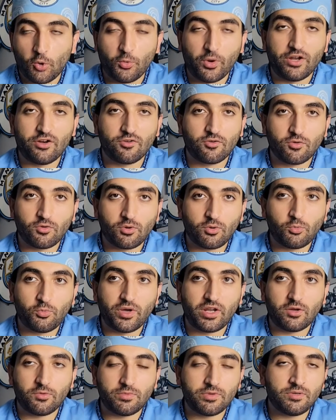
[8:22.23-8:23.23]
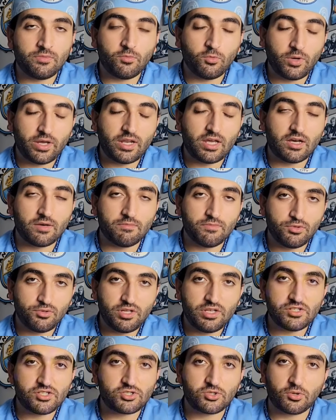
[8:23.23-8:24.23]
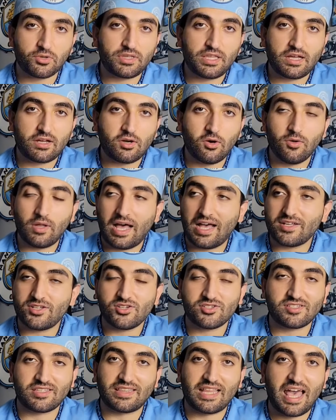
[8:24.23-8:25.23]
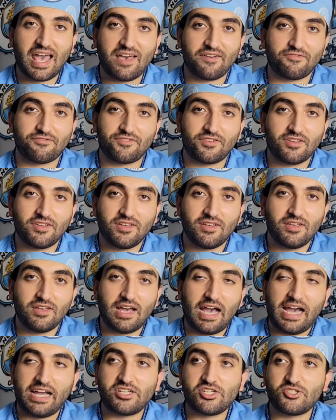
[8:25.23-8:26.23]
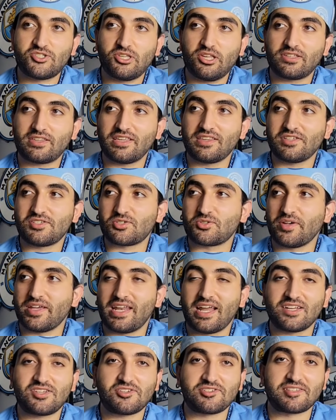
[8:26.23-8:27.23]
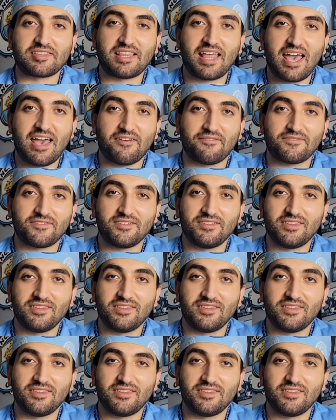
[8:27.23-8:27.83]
When Muniz scored that goal, I just laughed. I just looked at the screen. I just laughed.